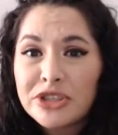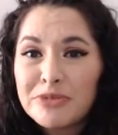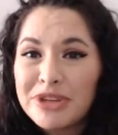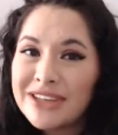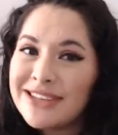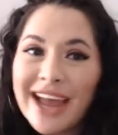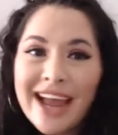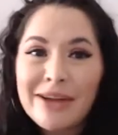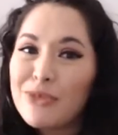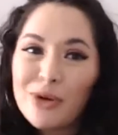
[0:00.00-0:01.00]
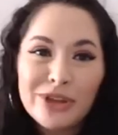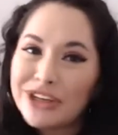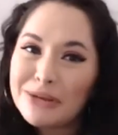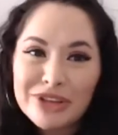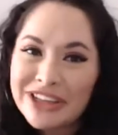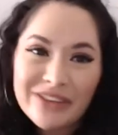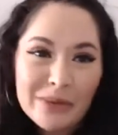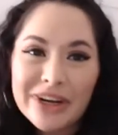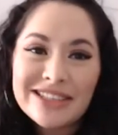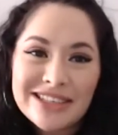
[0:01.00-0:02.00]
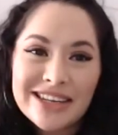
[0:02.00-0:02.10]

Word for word: because I'm only going to believe it when I see